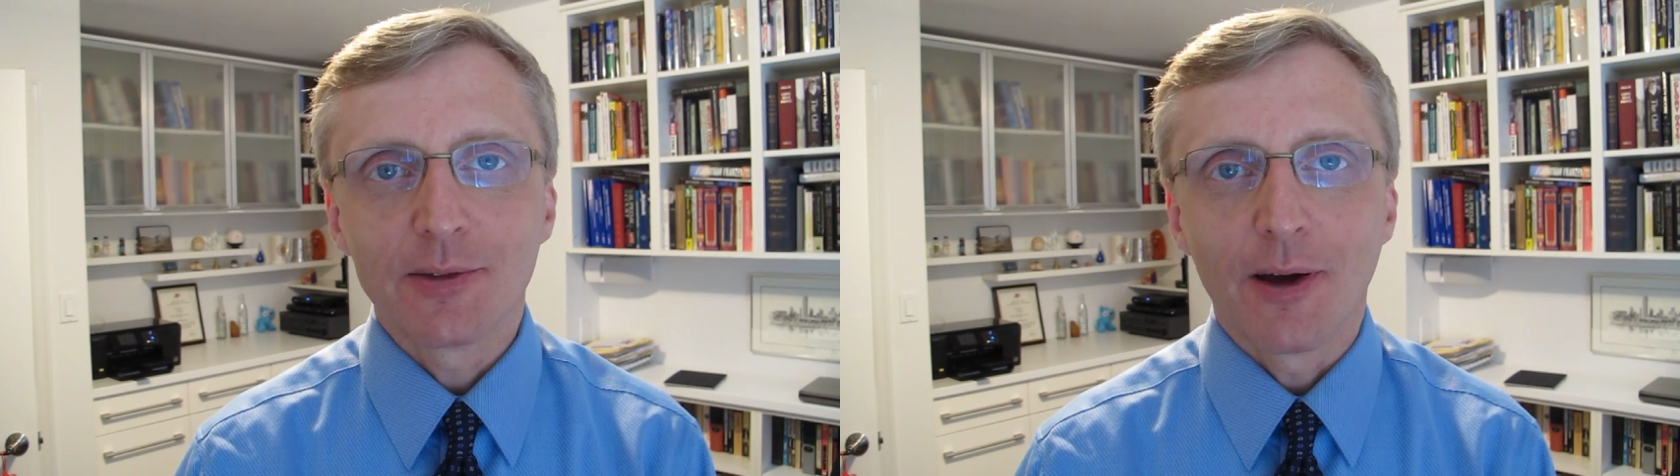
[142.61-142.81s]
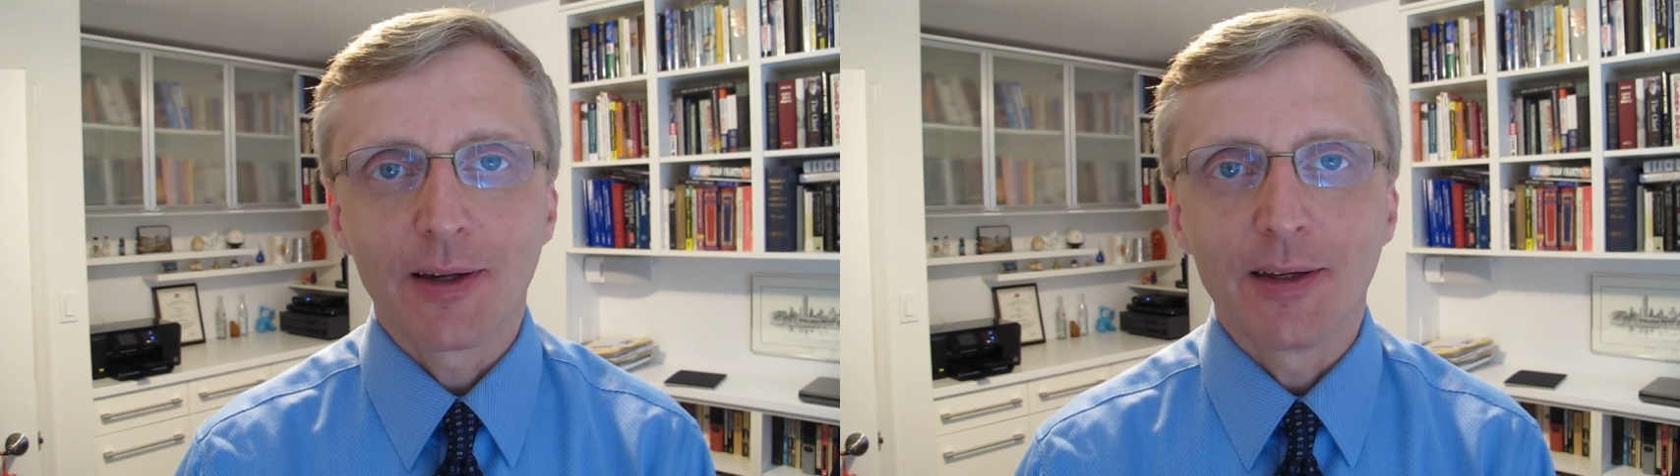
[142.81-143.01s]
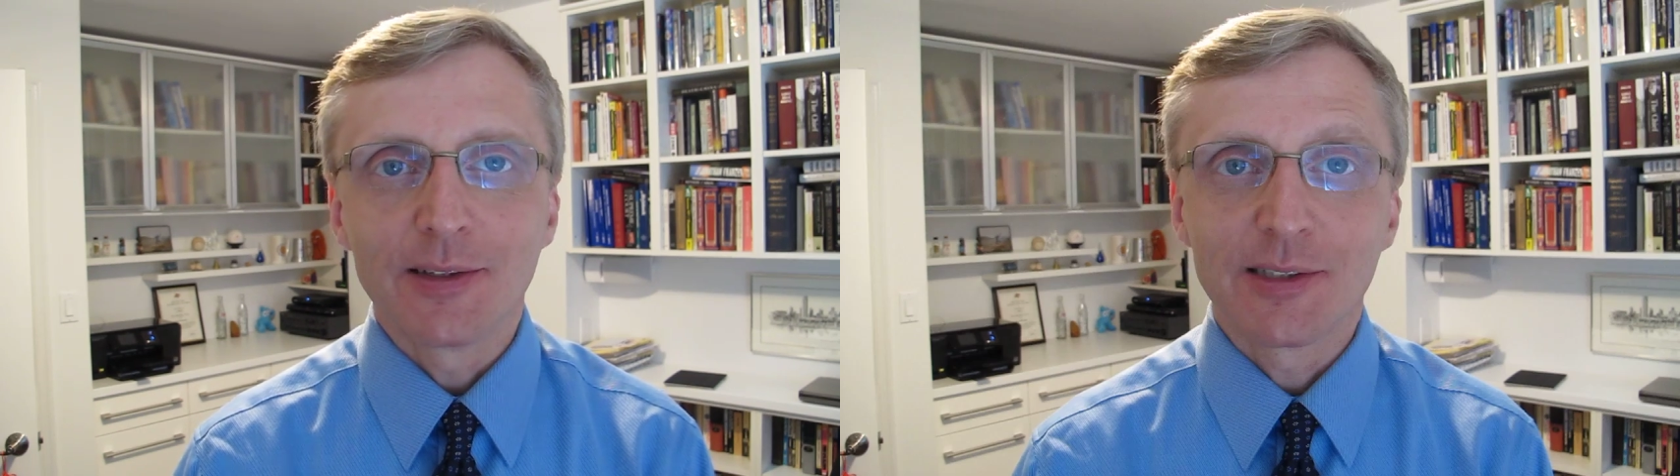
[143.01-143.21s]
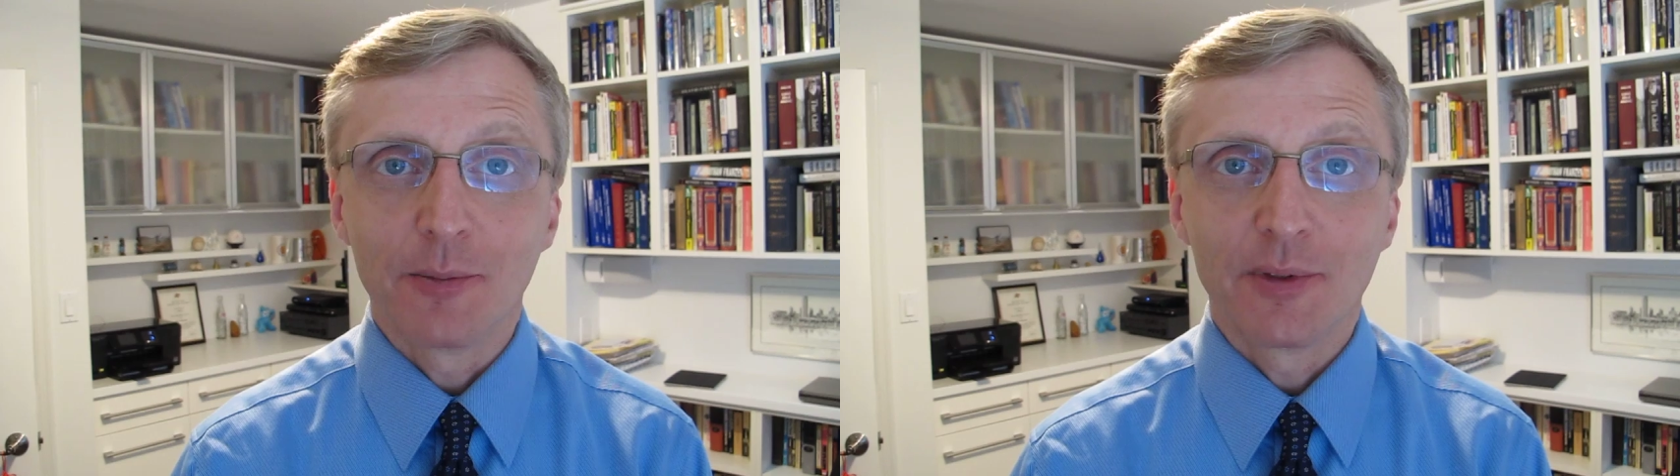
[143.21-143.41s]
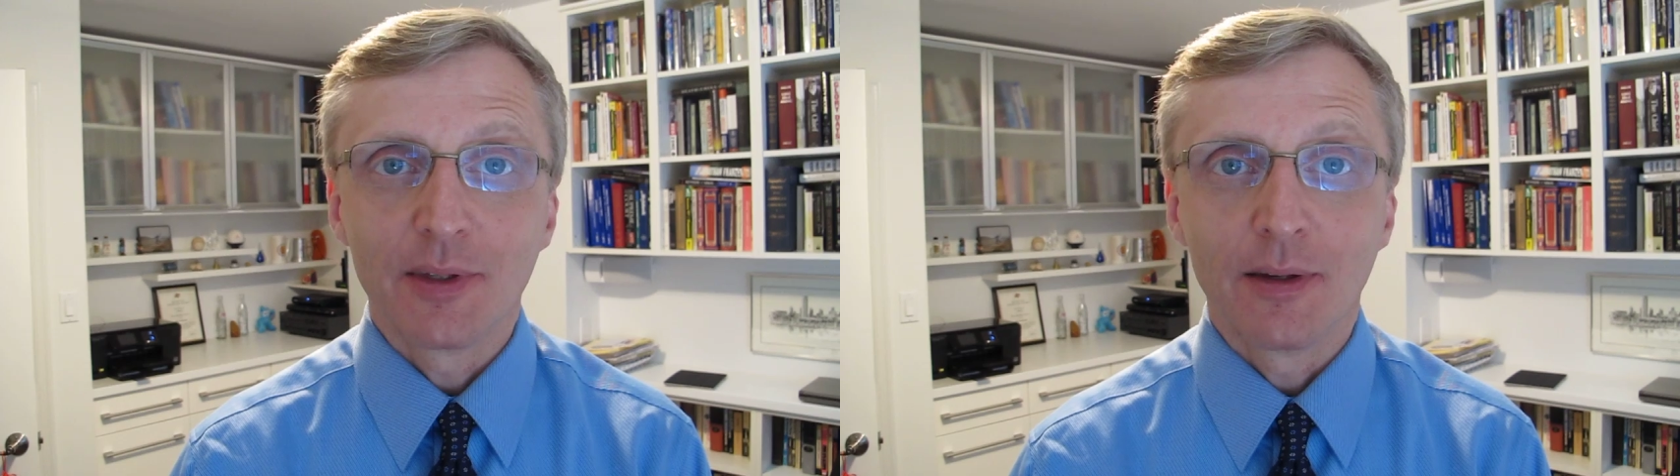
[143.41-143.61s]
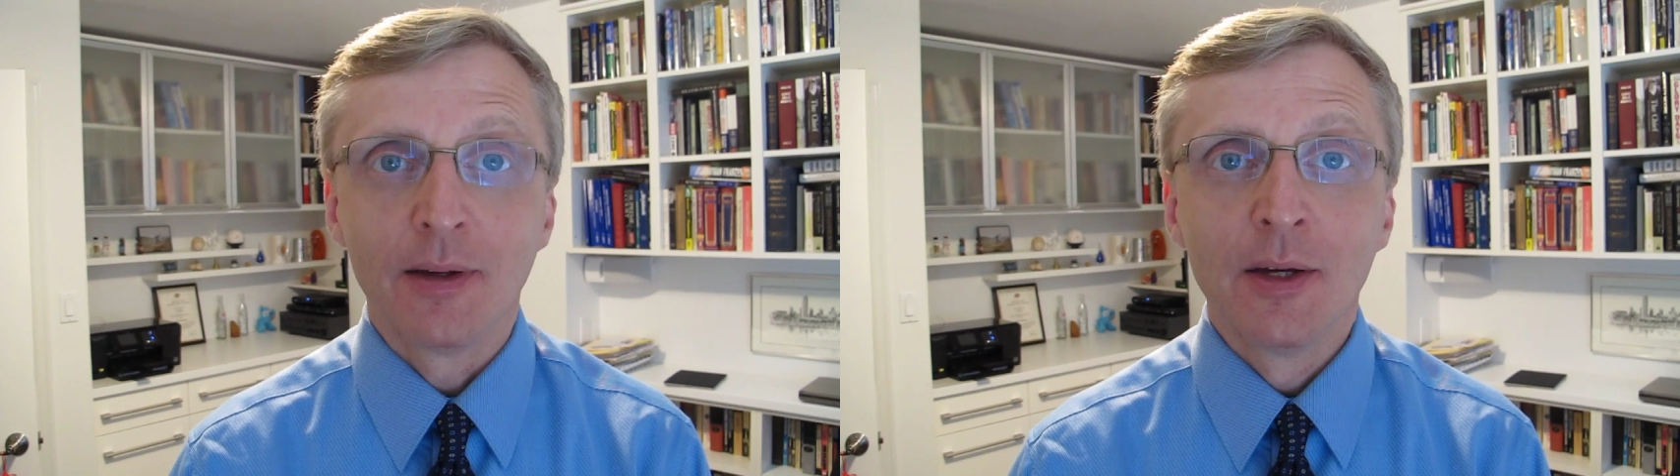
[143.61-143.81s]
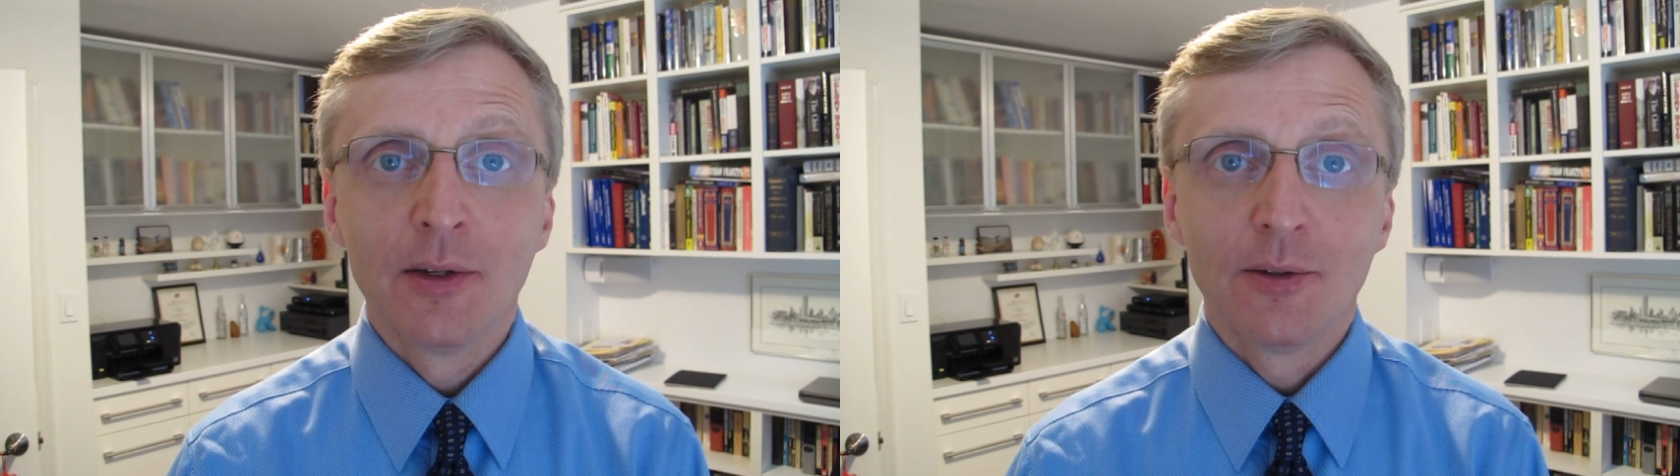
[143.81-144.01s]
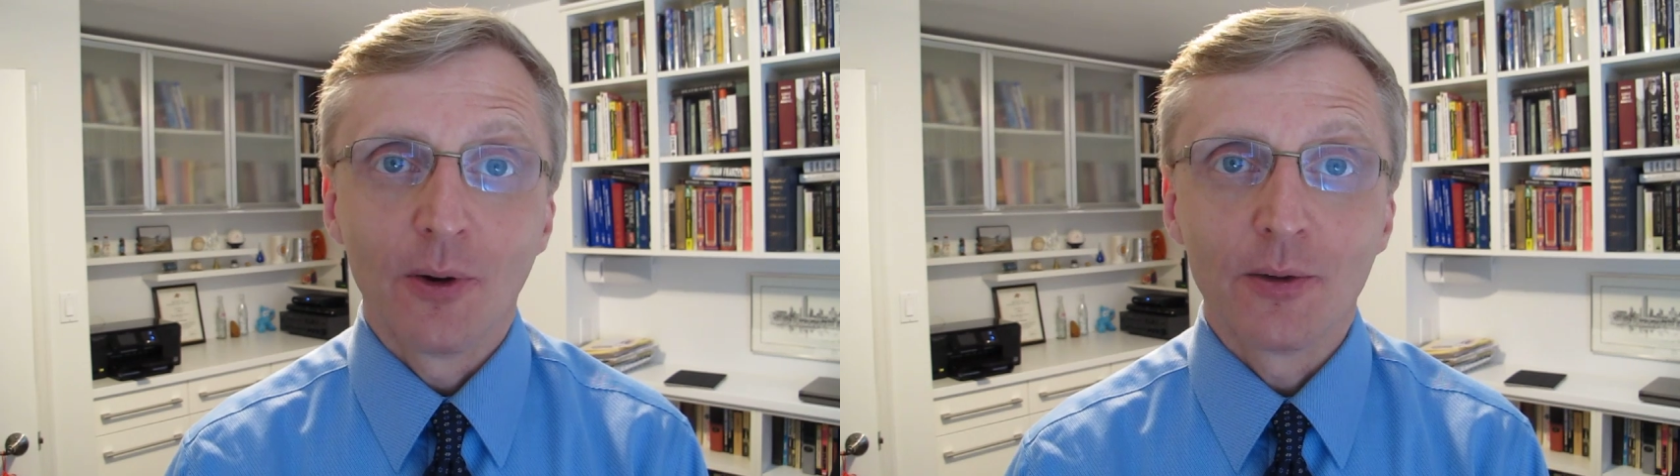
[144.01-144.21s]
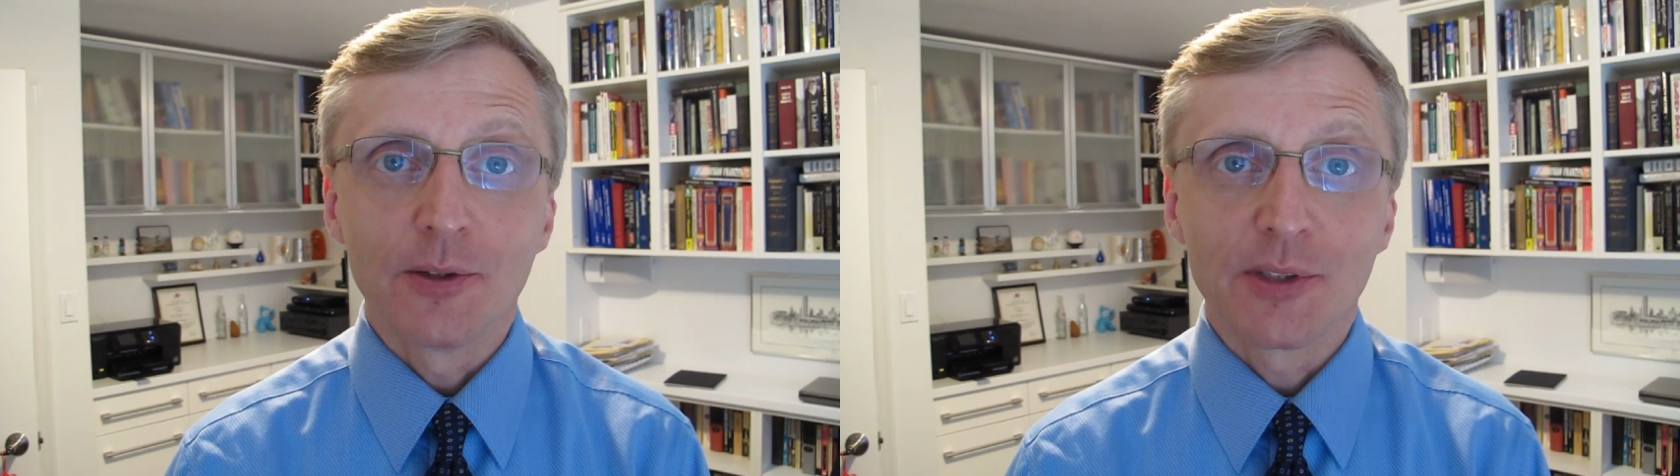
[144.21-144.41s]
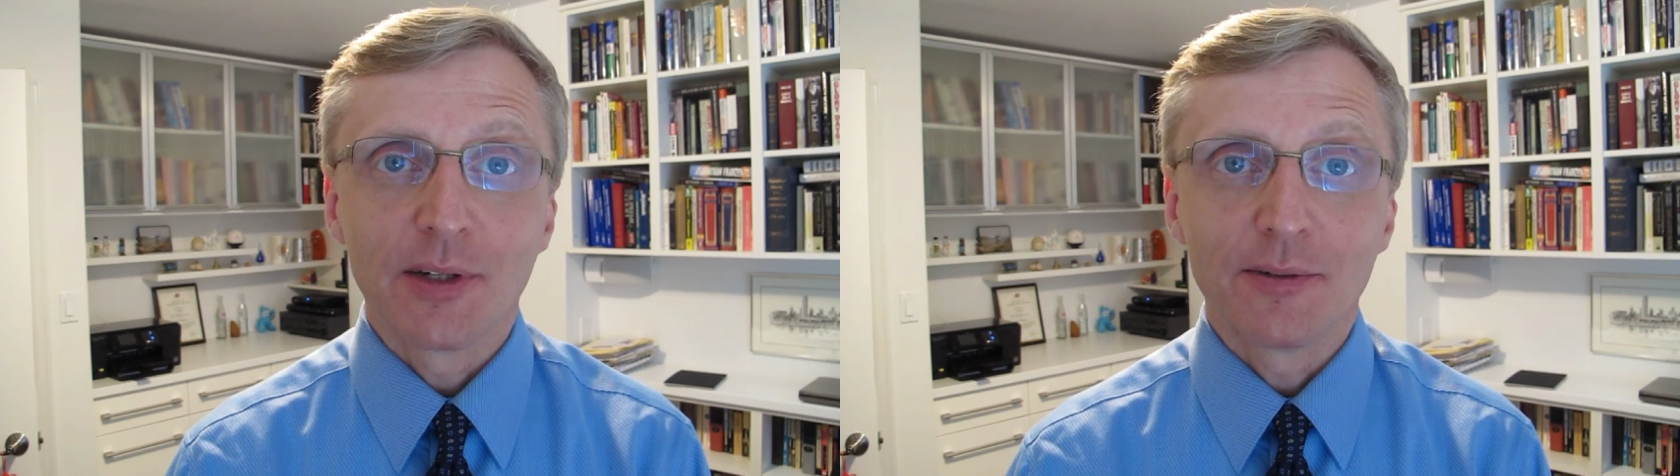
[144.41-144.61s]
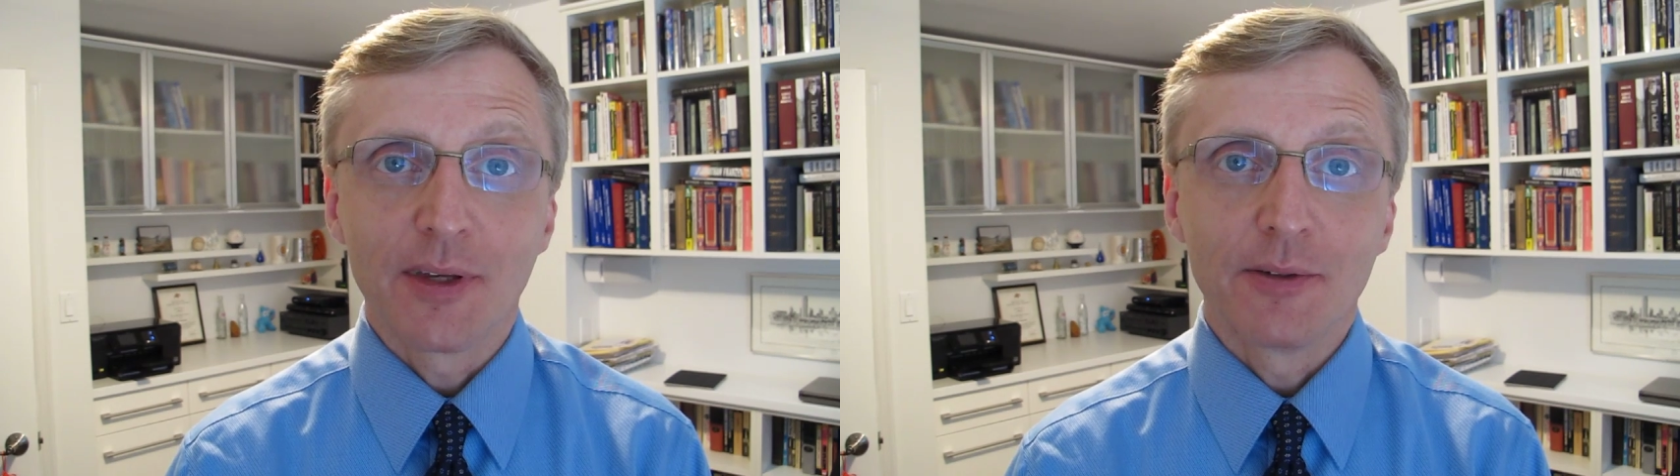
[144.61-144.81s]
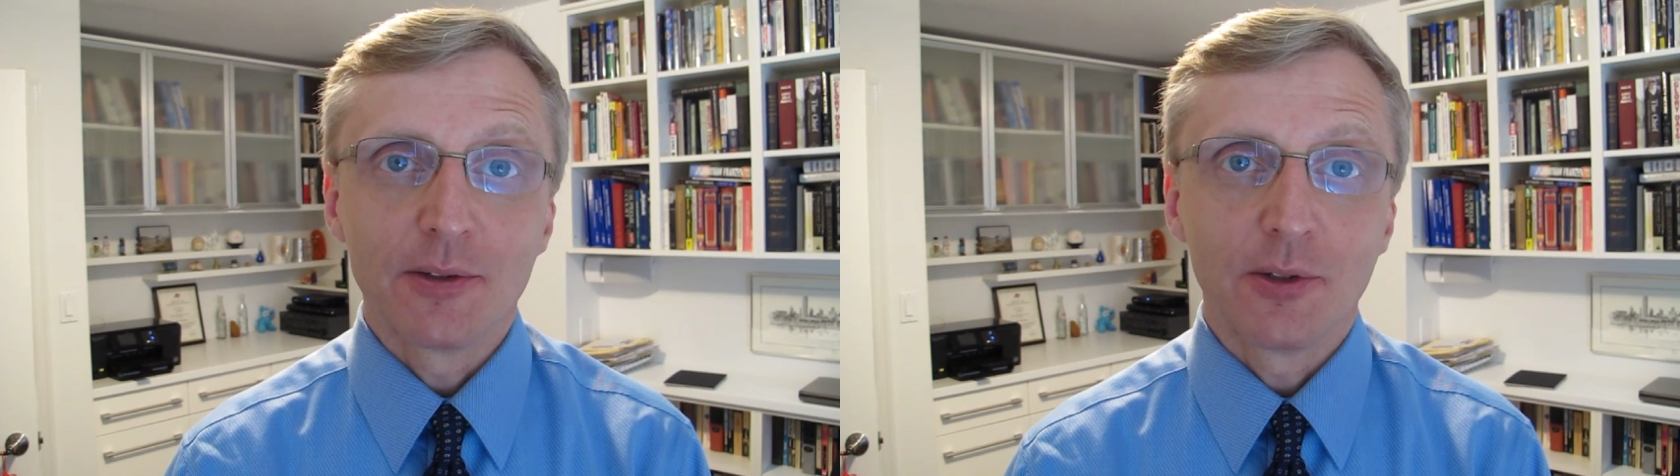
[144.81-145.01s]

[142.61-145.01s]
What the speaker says: talking to some of the donors that have given